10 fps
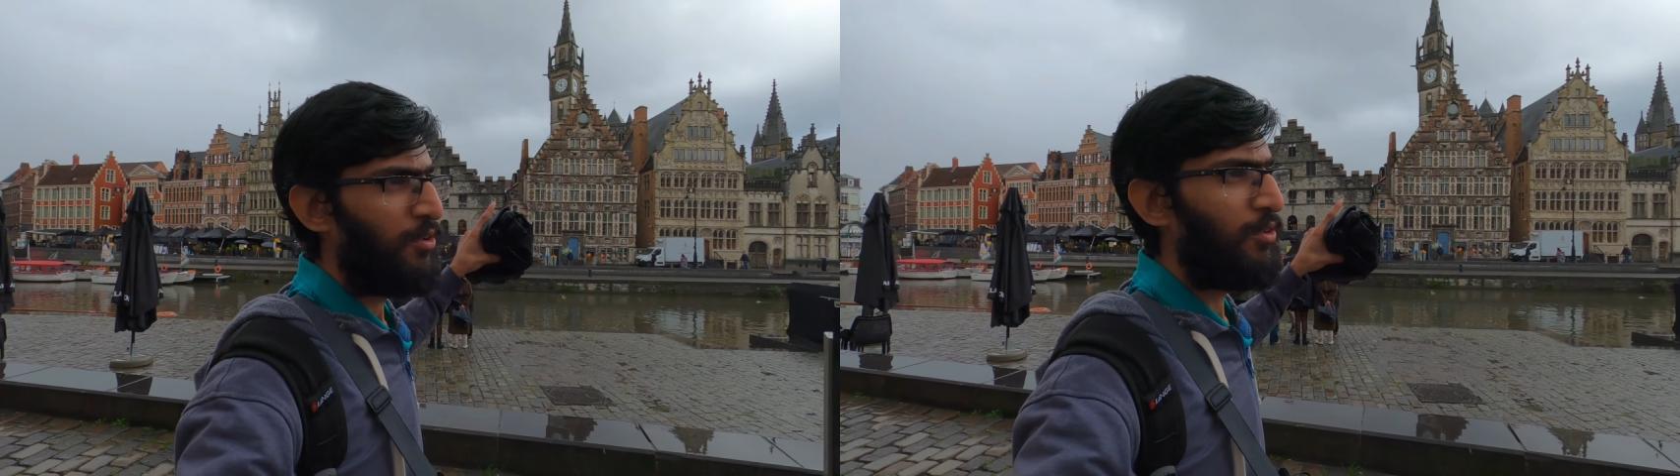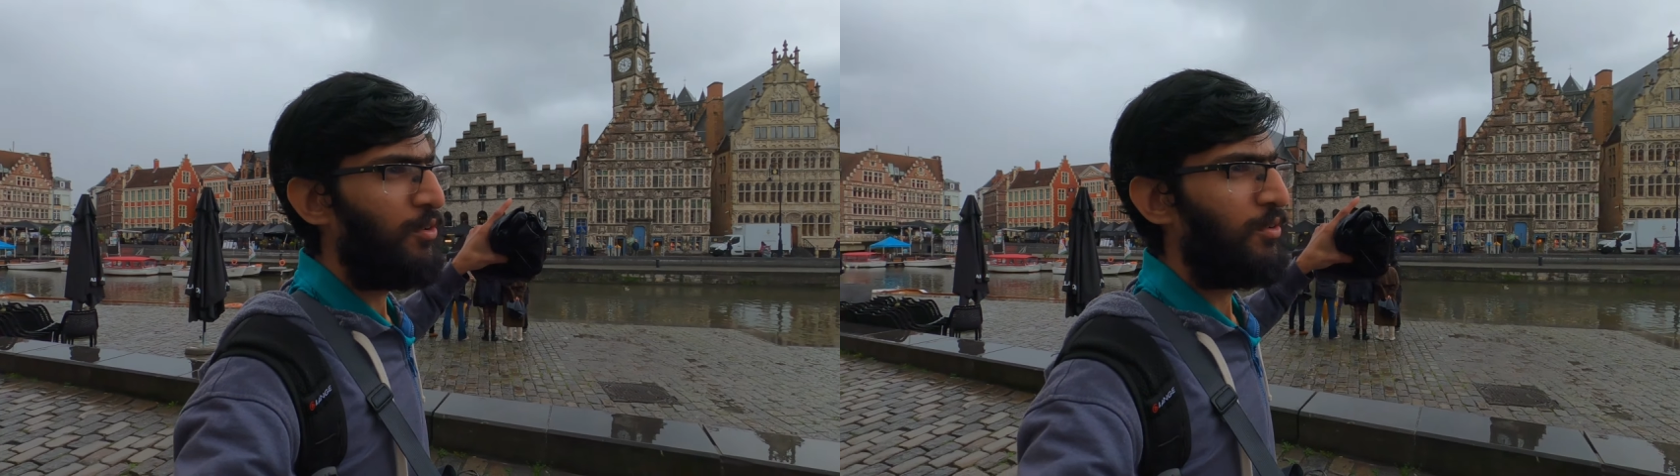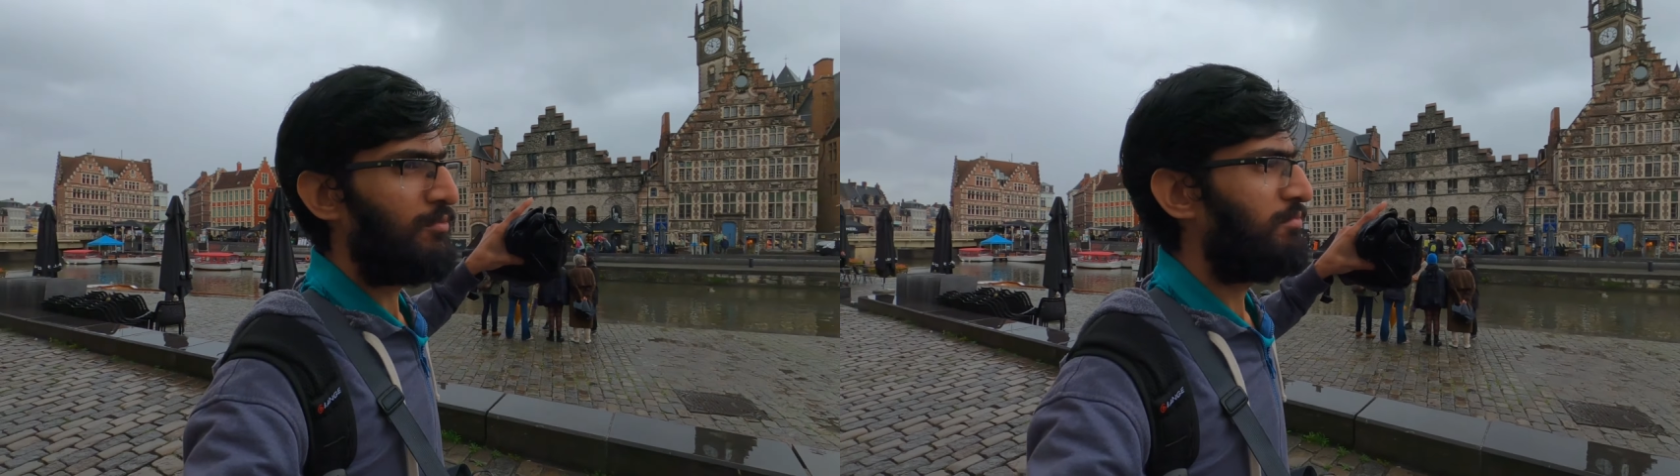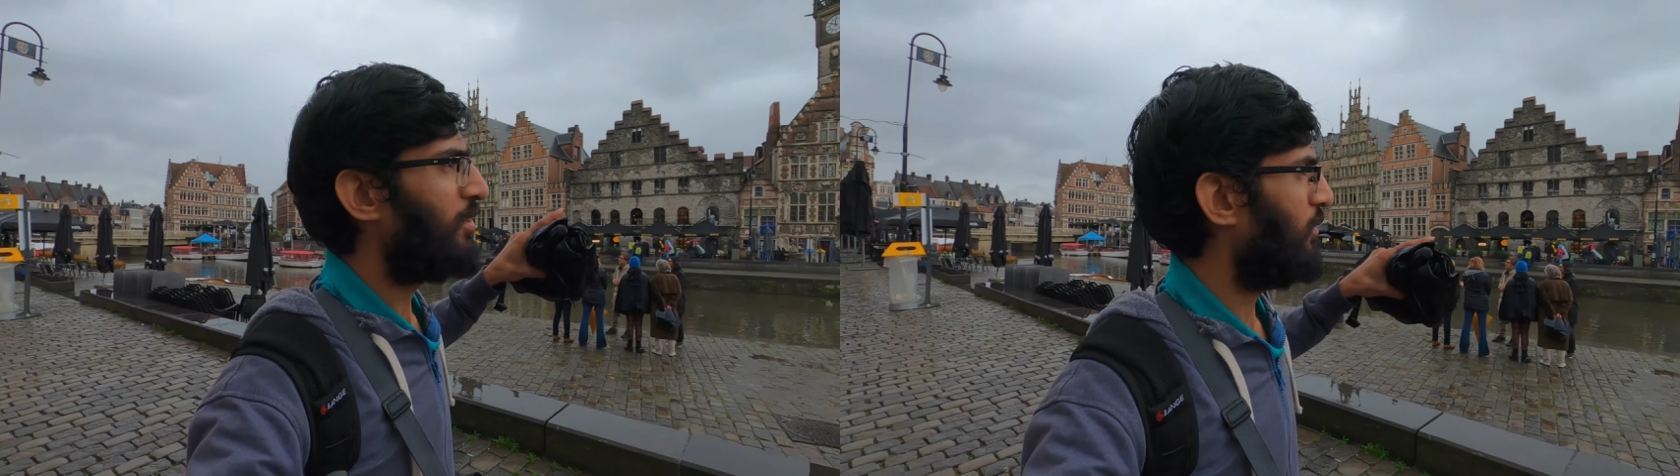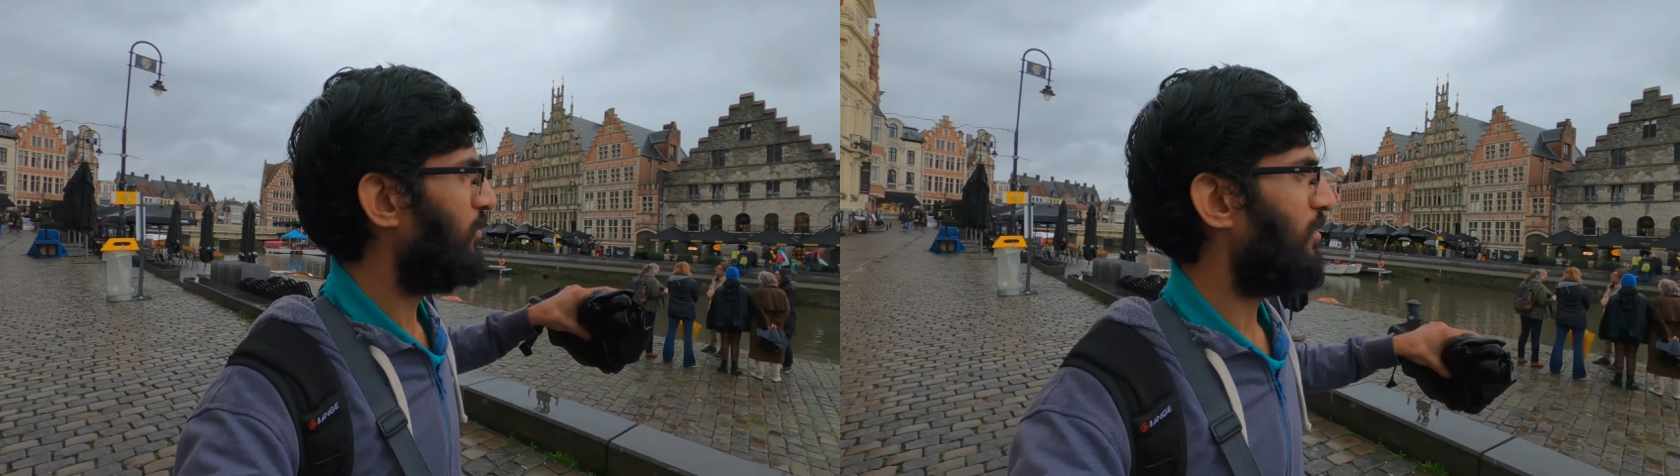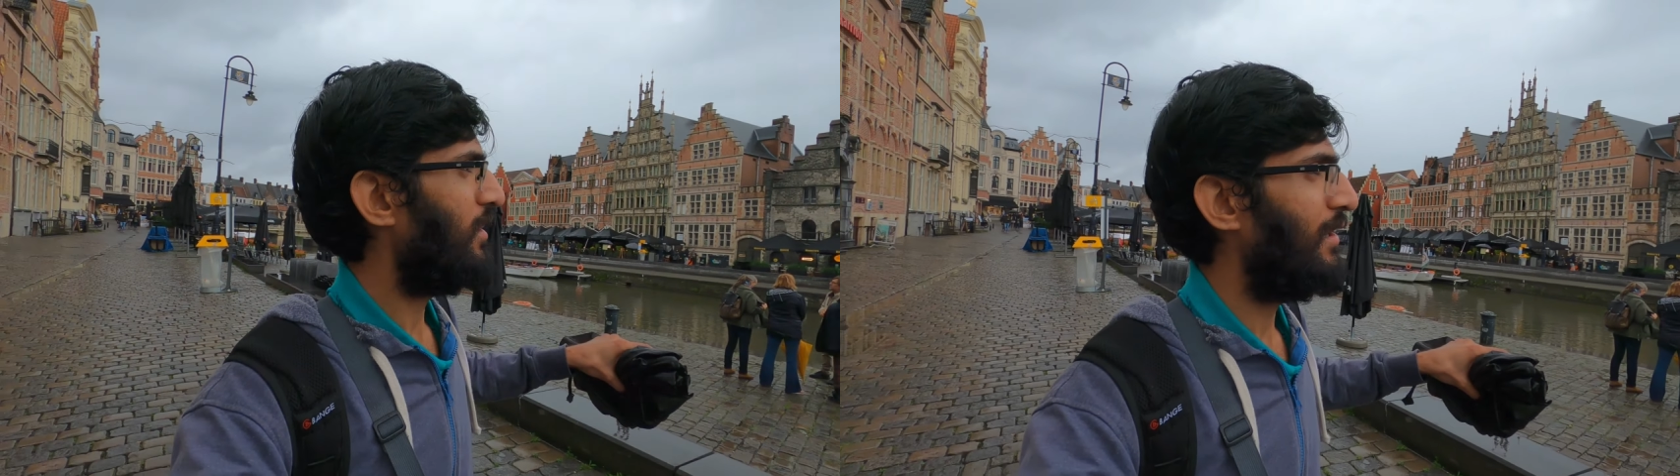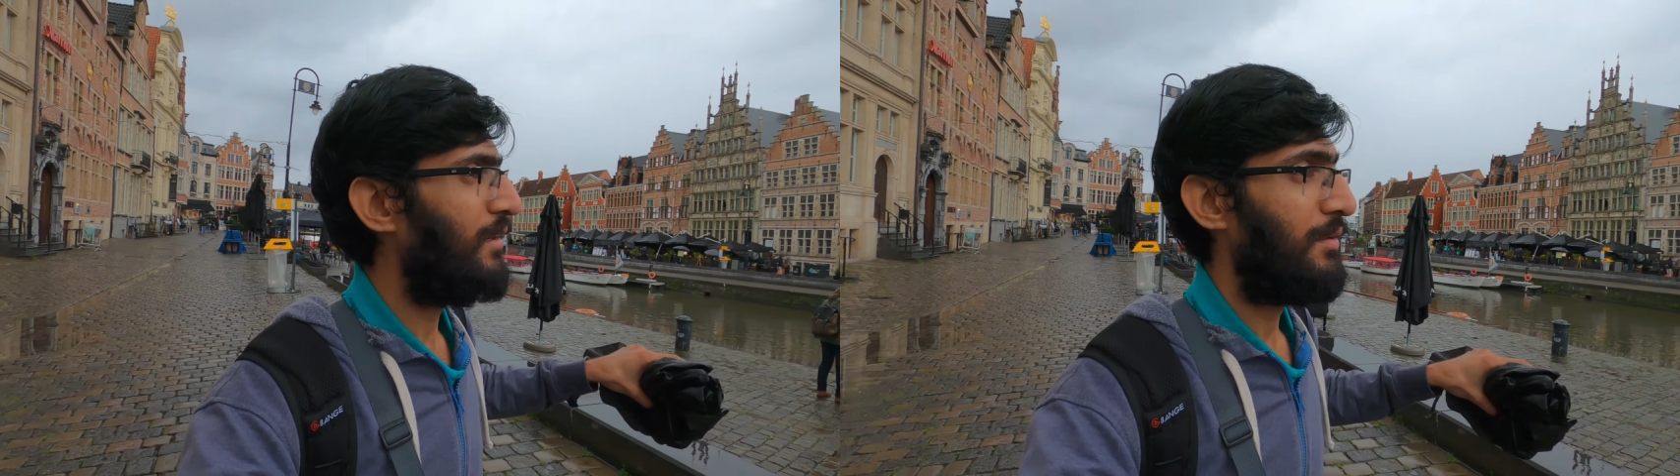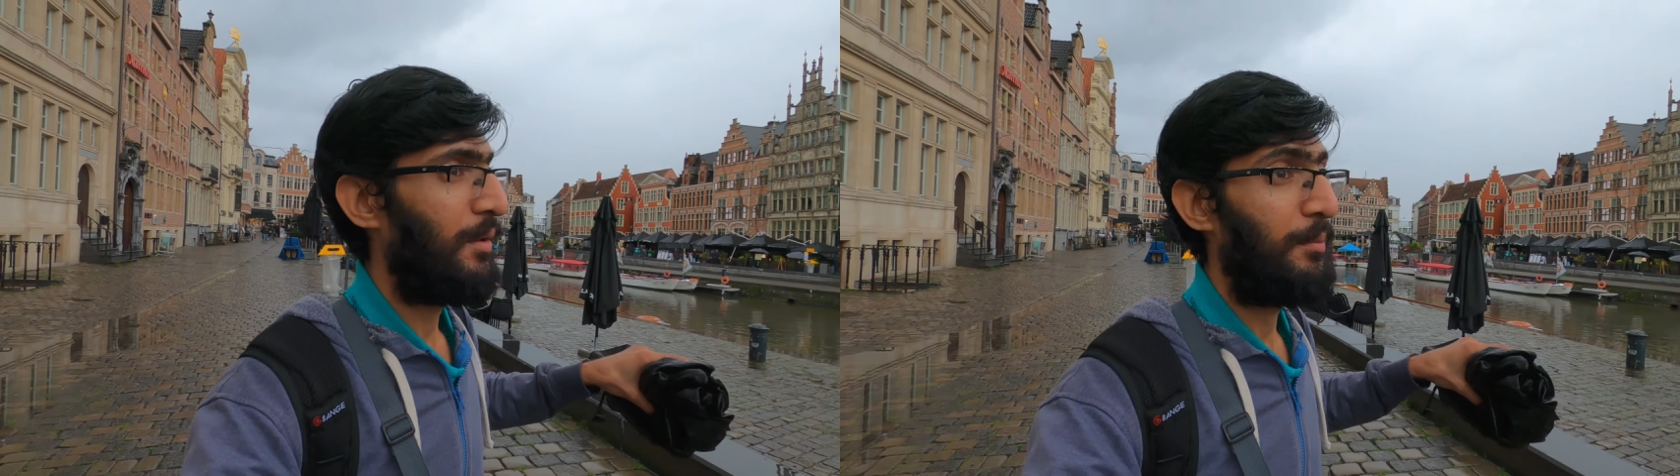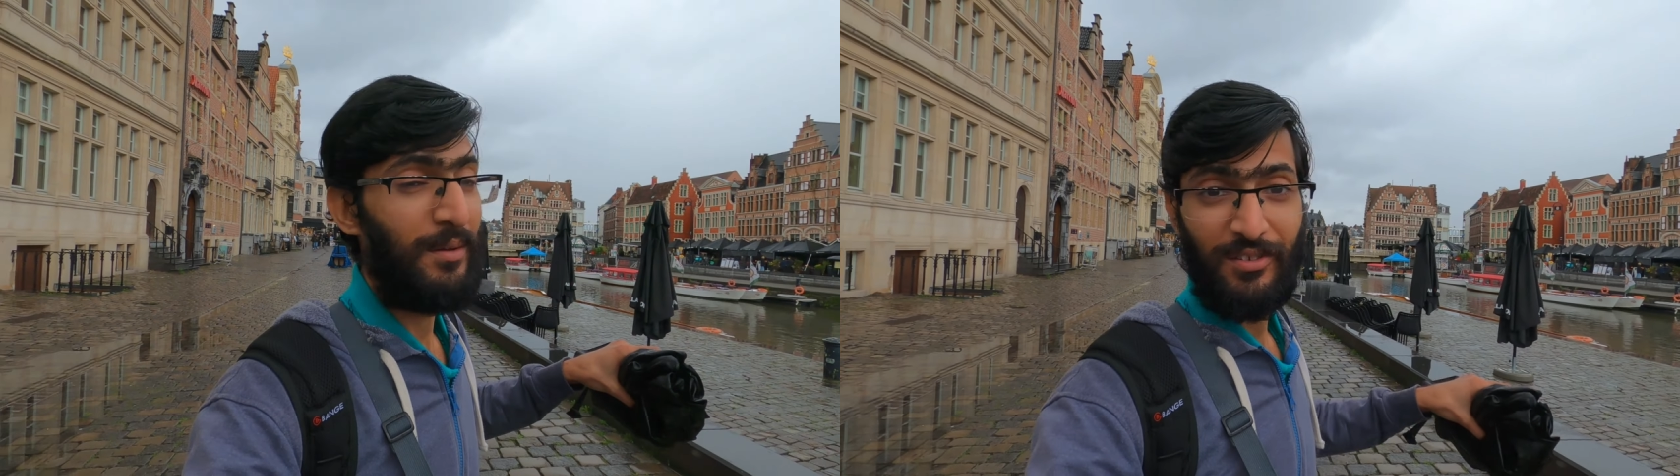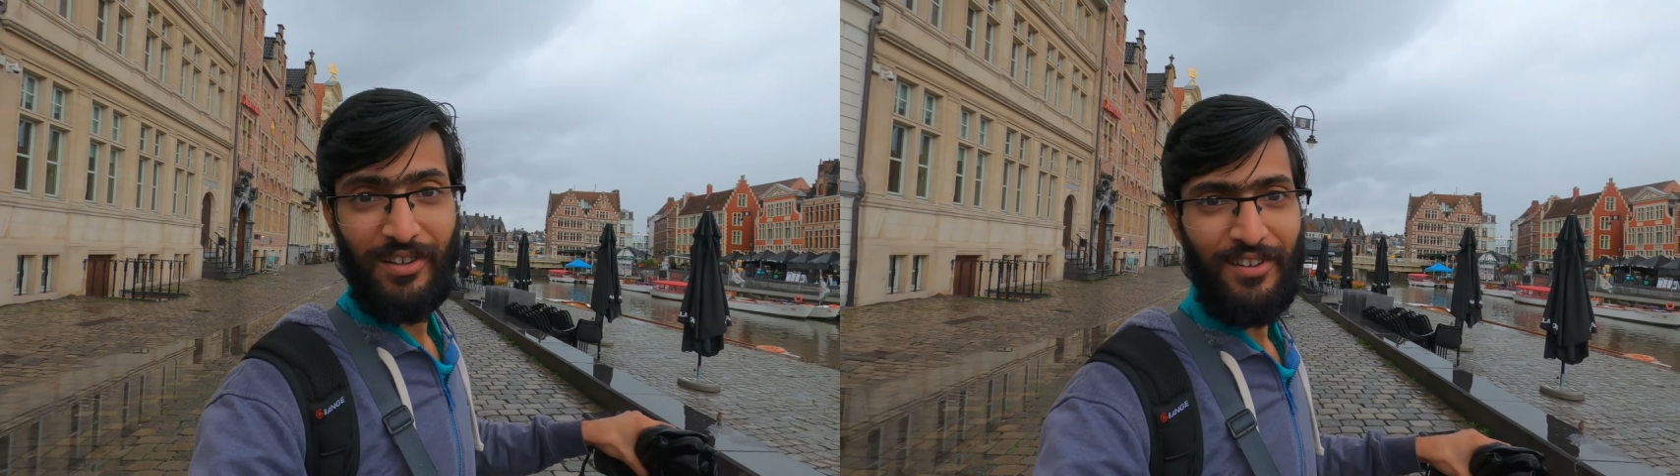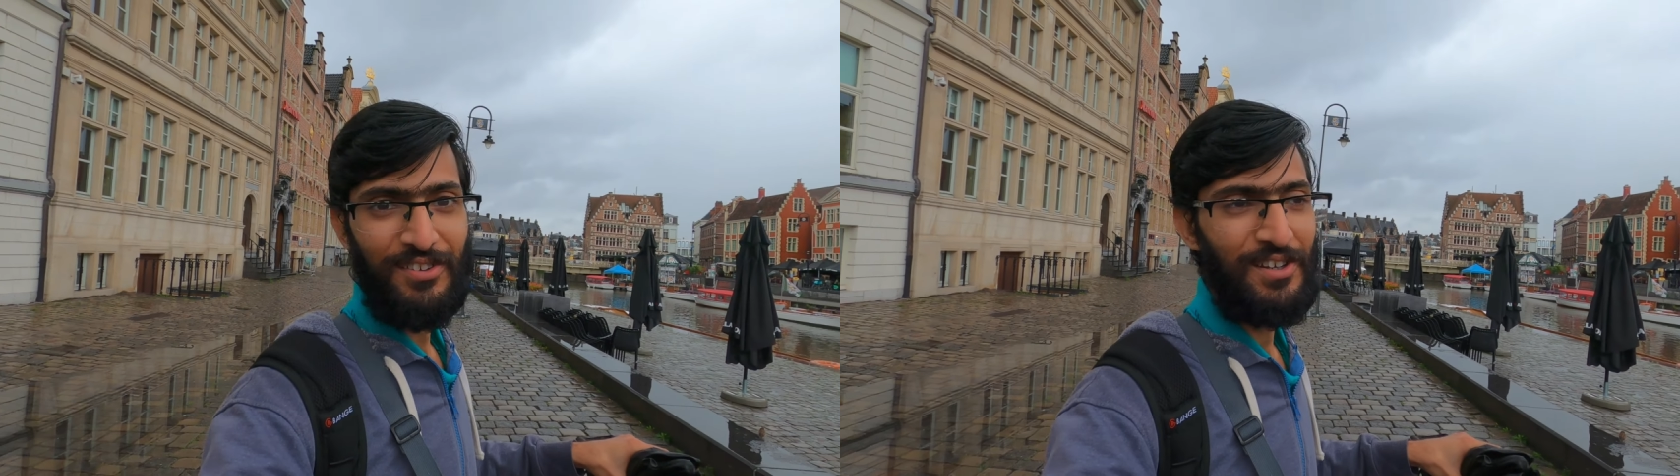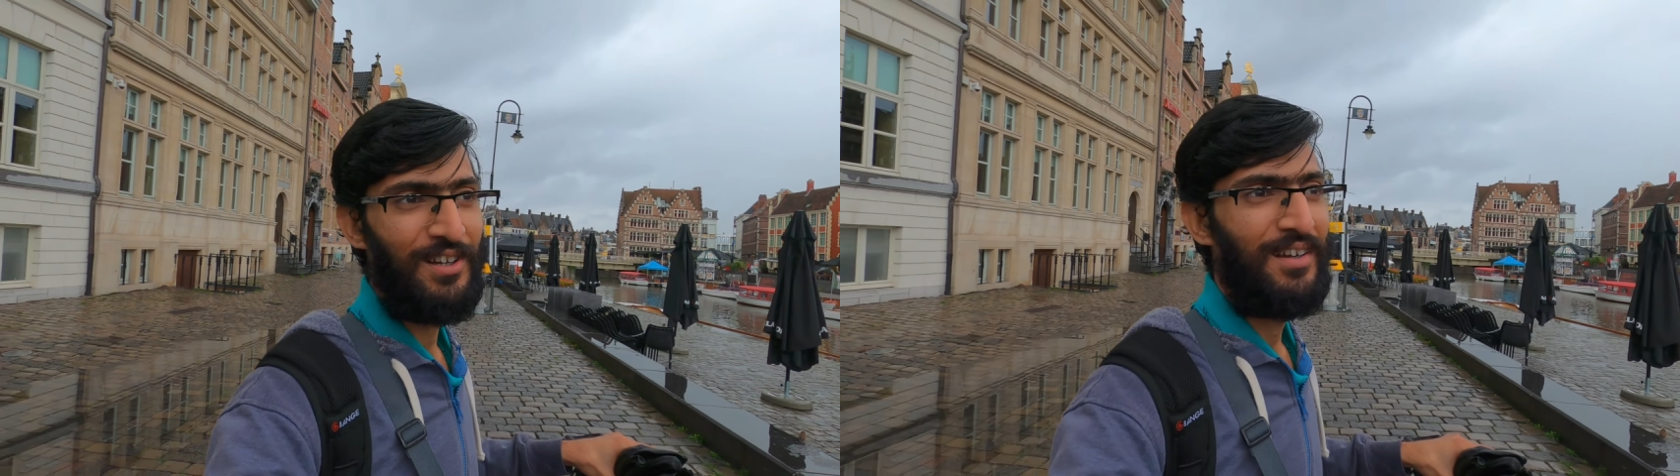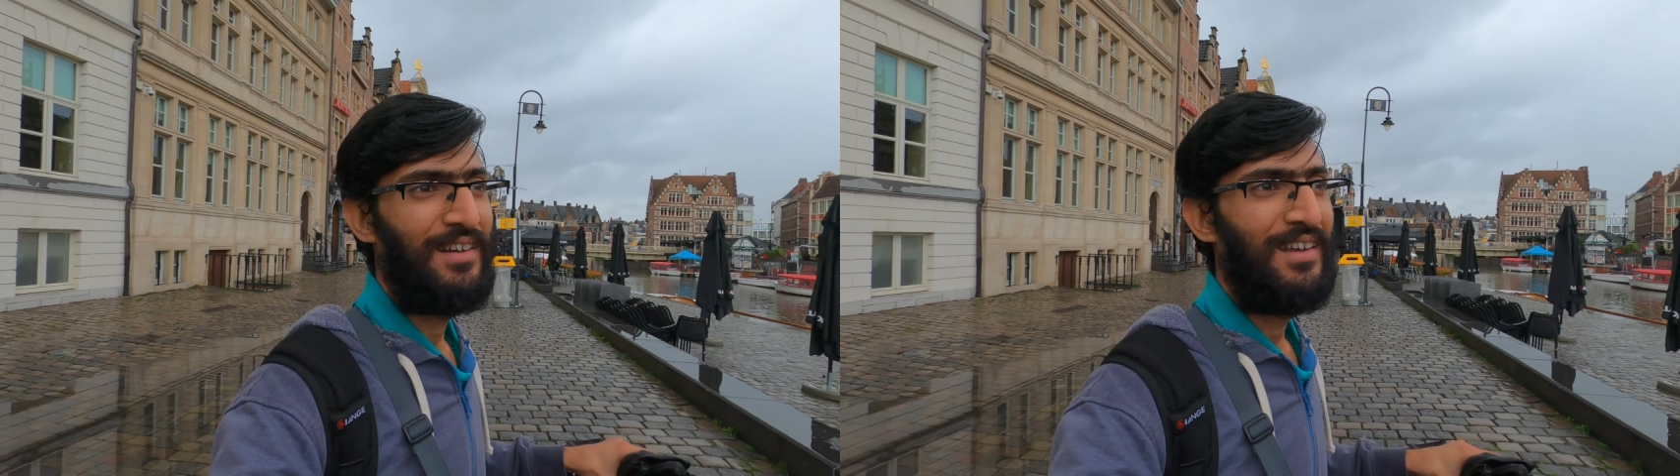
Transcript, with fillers: So this is really picturesque.